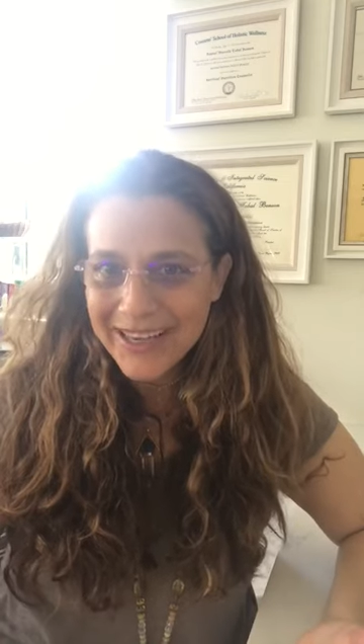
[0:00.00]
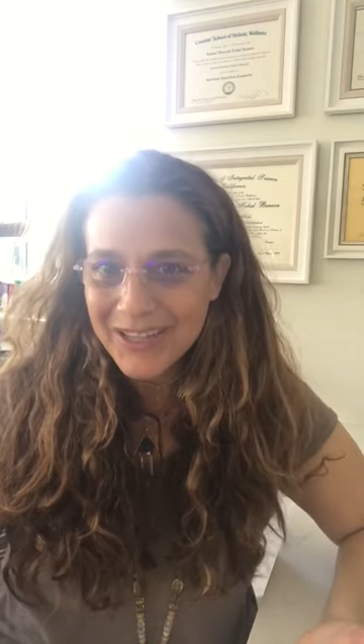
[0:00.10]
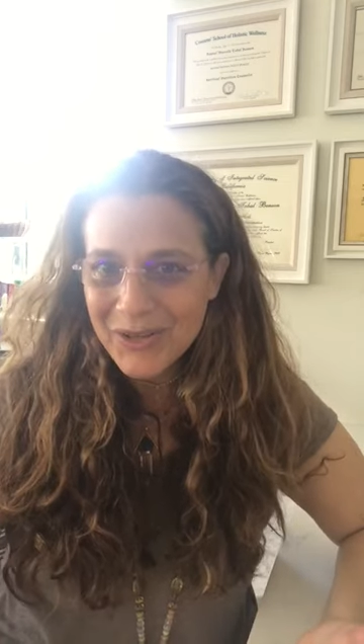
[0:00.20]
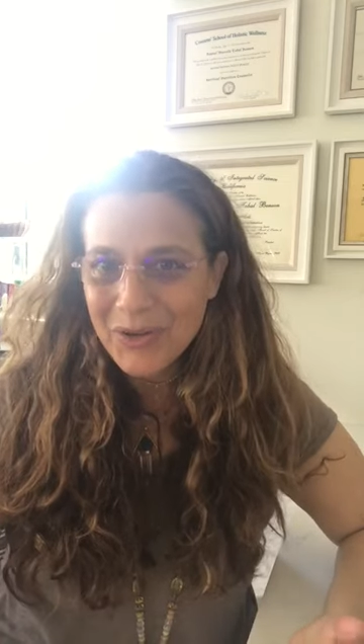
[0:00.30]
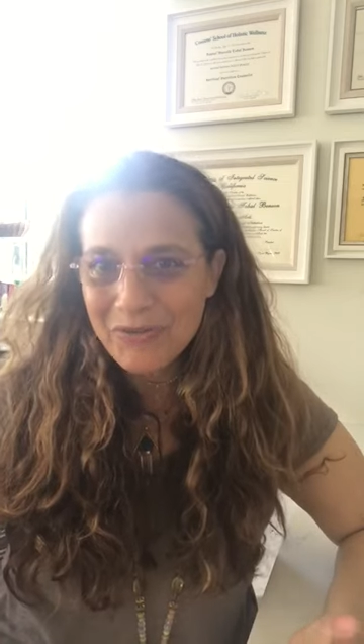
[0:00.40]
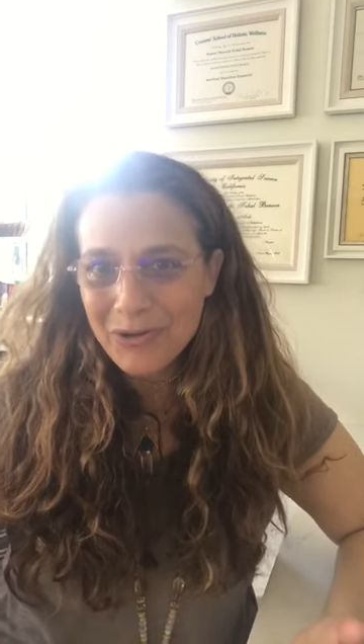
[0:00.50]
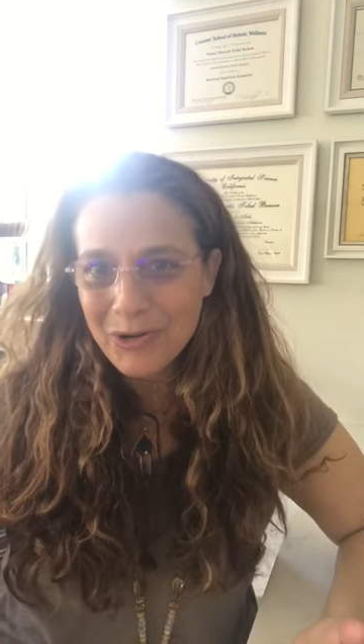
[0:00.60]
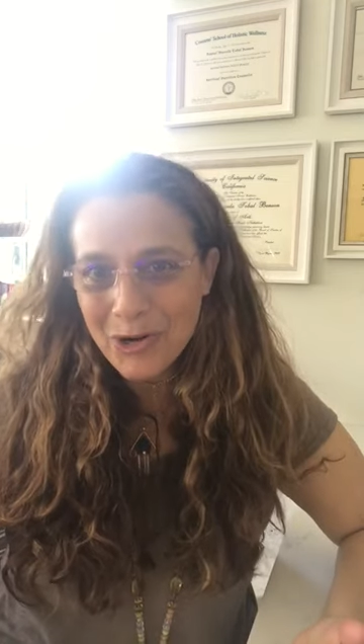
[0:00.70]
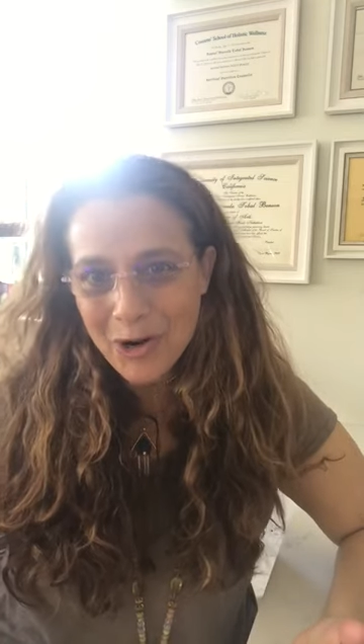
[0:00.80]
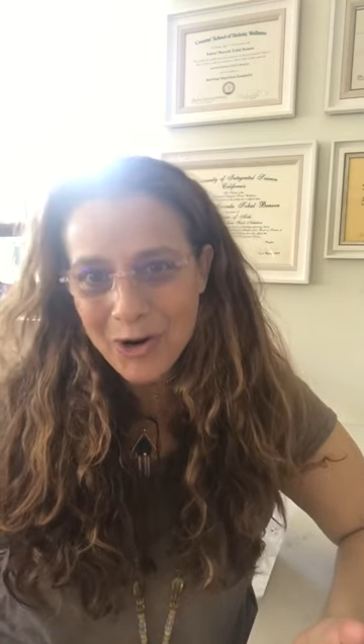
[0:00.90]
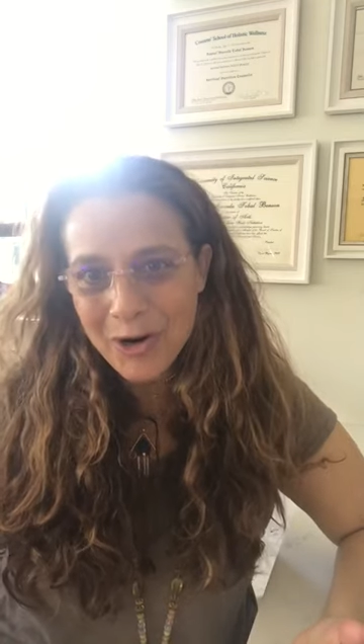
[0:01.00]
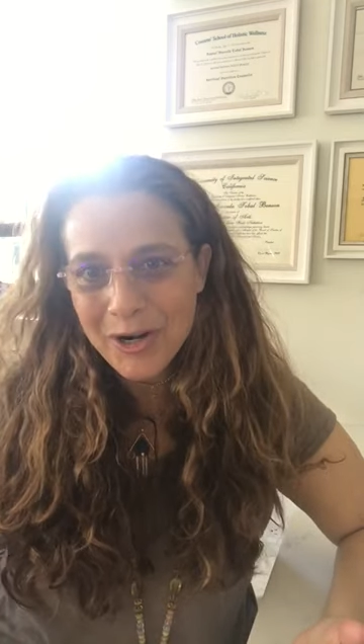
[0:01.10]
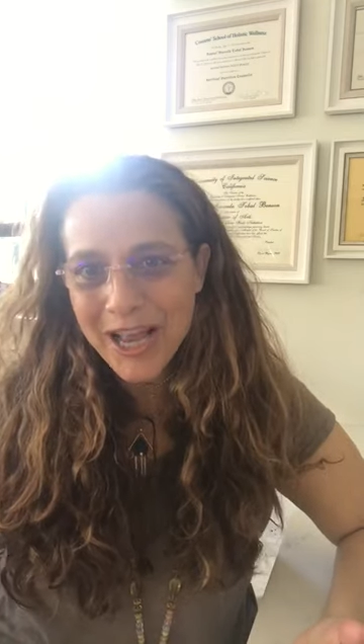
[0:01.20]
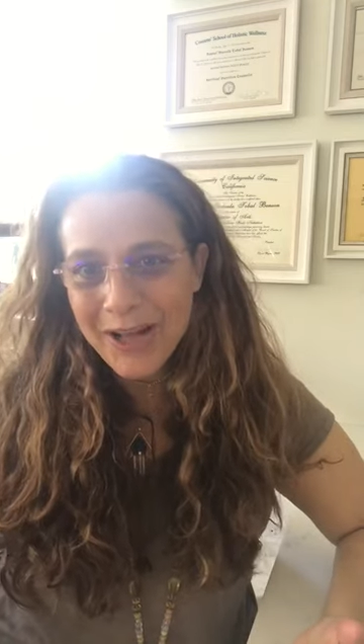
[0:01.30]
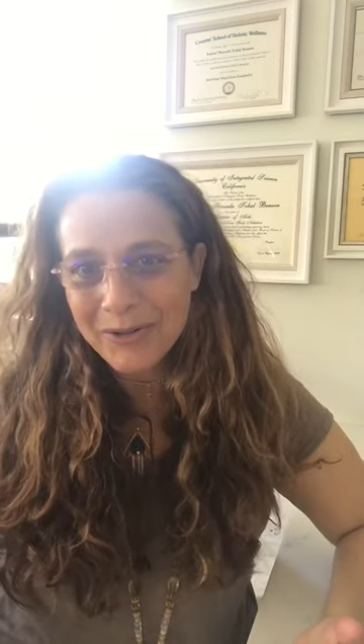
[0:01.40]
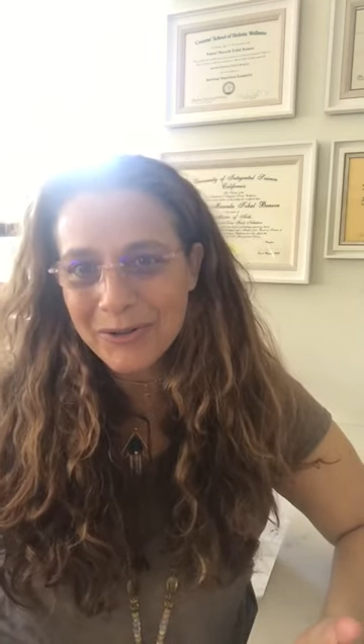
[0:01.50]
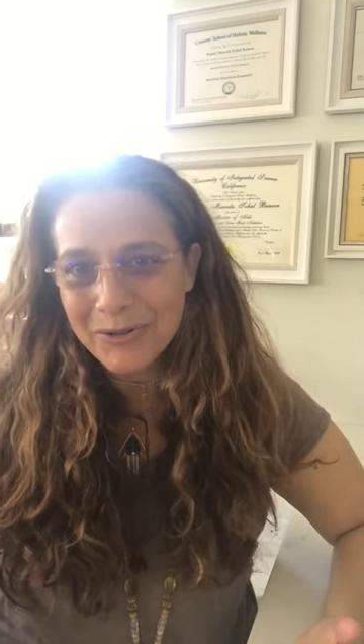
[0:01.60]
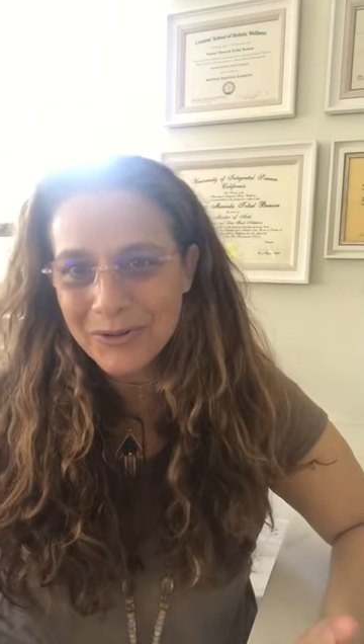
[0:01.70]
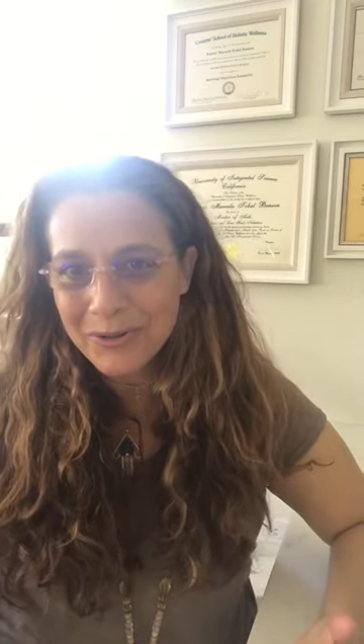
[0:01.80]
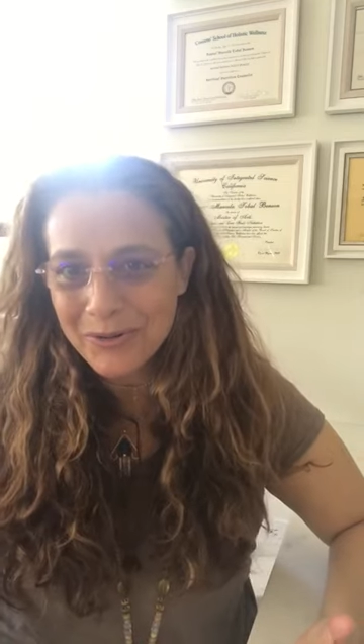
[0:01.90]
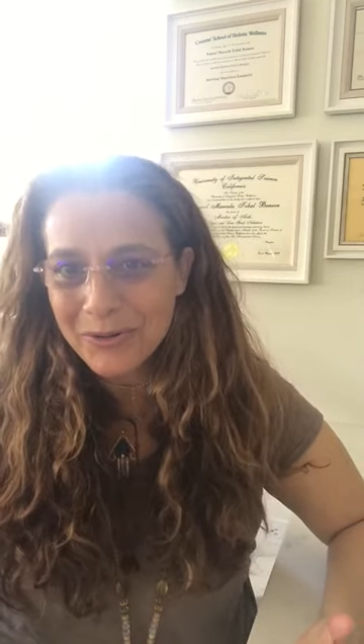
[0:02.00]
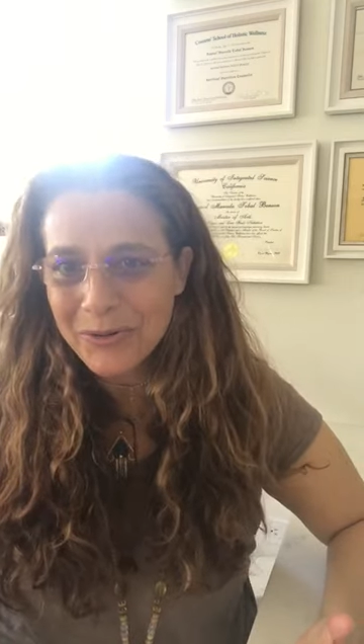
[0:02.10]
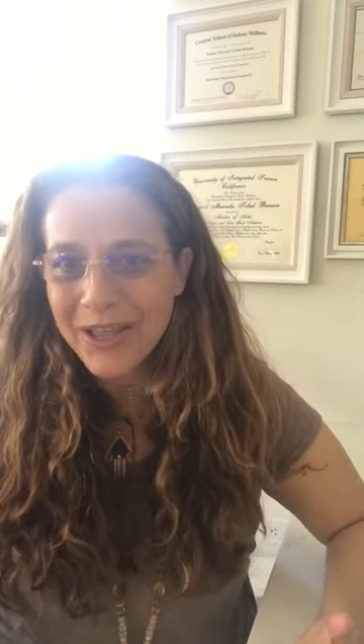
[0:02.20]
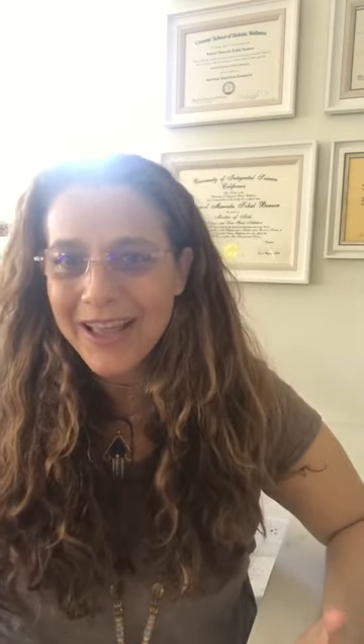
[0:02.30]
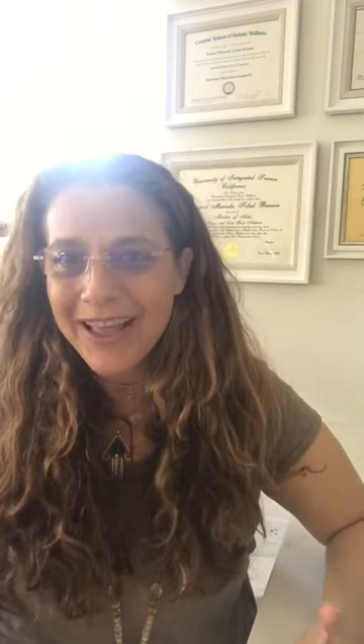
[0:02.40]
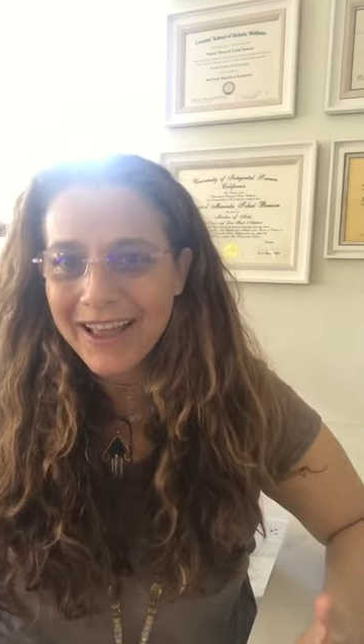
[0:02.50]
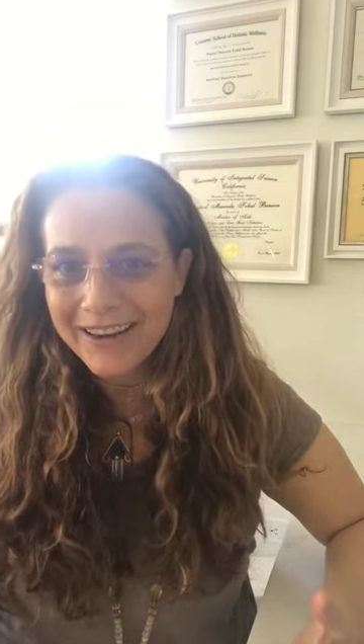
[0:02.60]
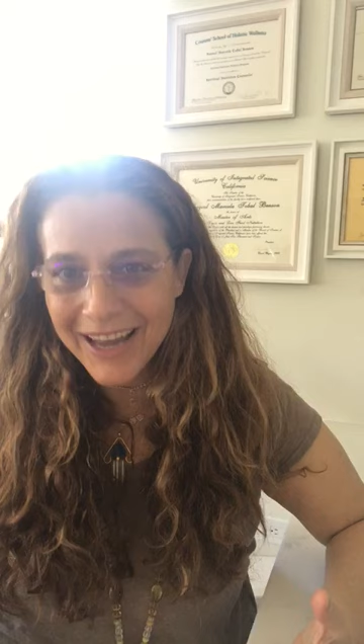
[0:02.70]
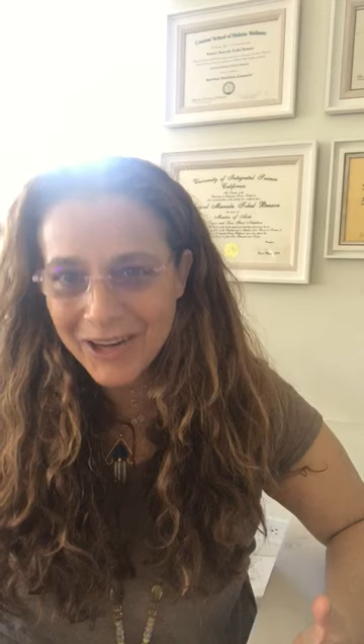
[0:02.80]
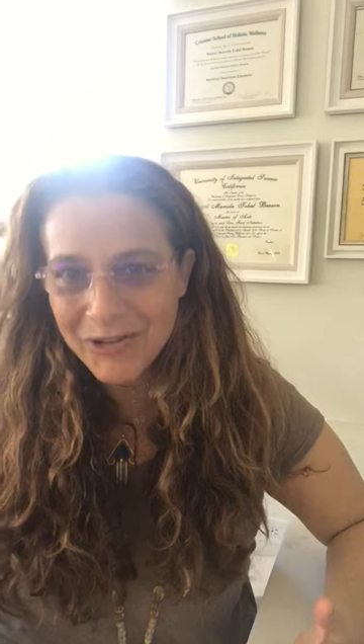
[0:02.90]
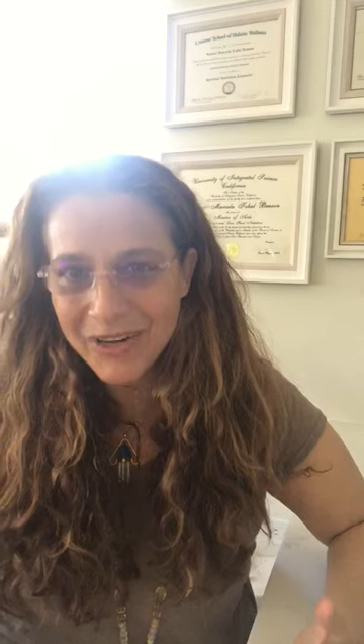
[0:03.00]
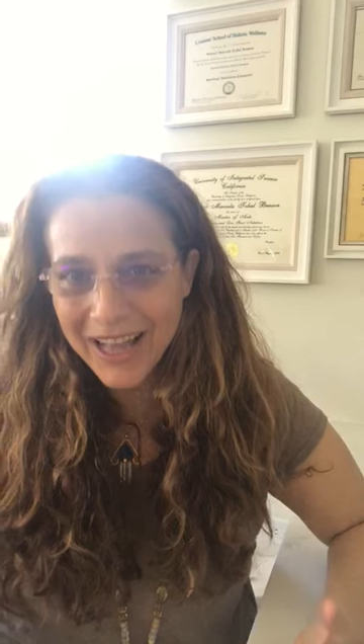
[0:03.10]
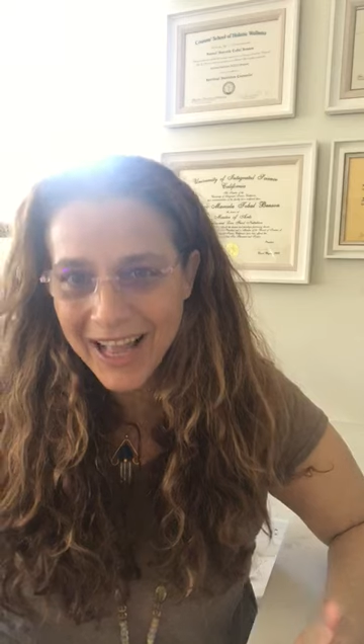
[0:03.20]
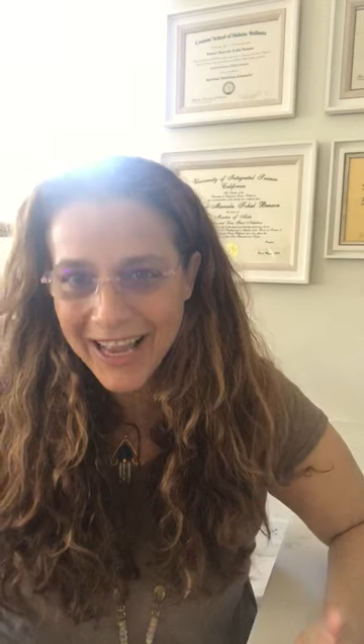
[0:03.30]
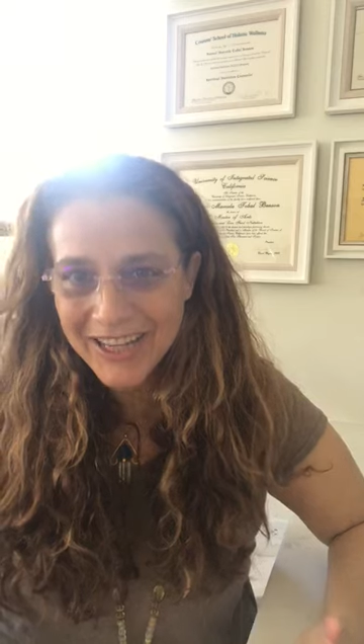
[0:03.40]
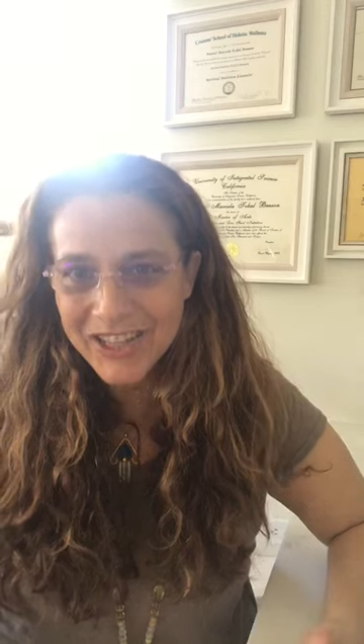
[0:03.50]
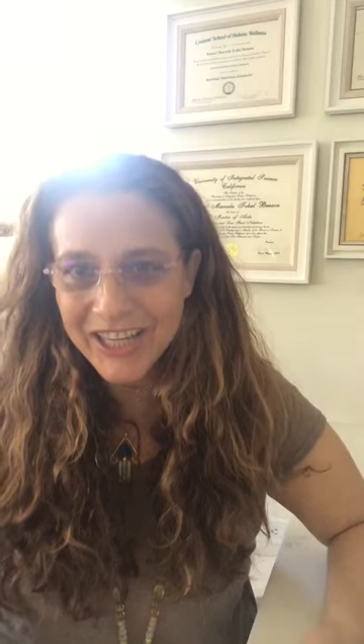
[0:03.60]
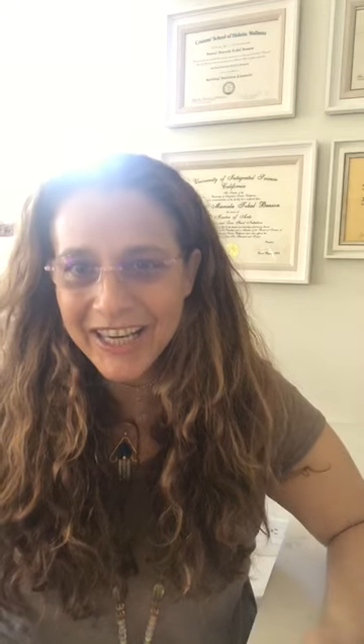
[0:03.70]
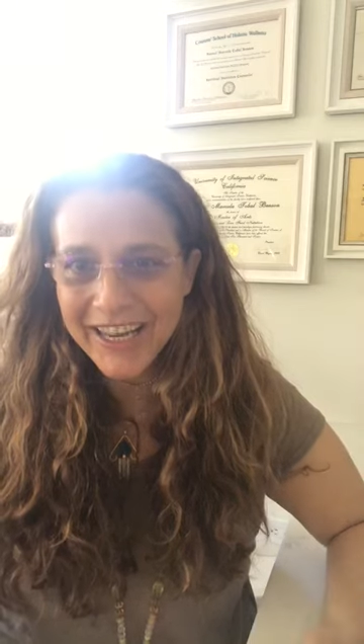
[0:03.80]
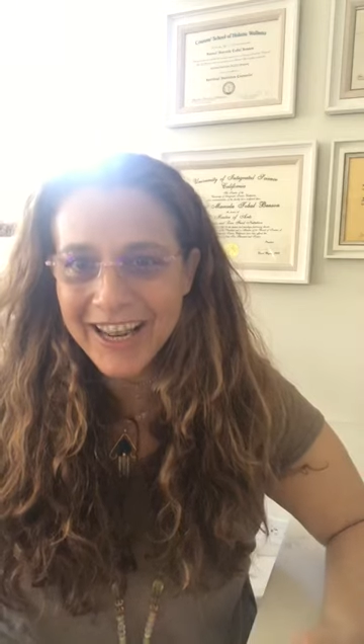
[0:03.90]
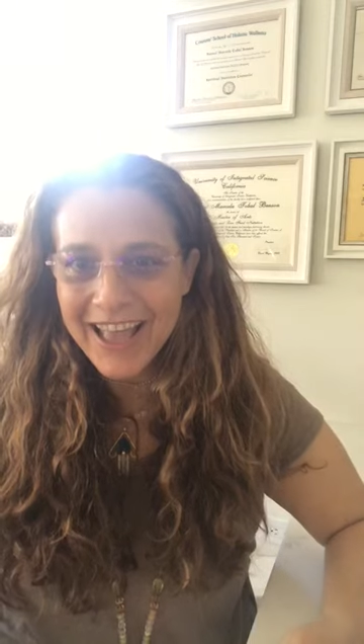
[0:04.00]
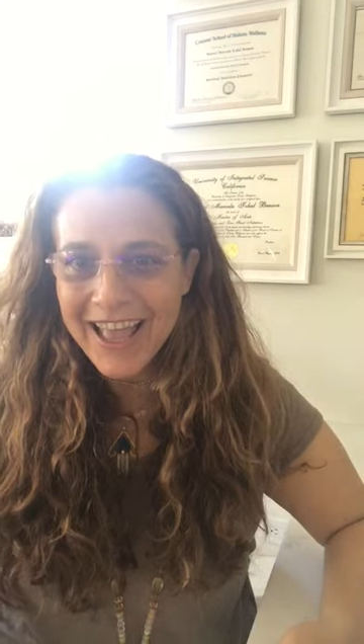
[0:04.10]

So if you learn how to do a natural hygiene,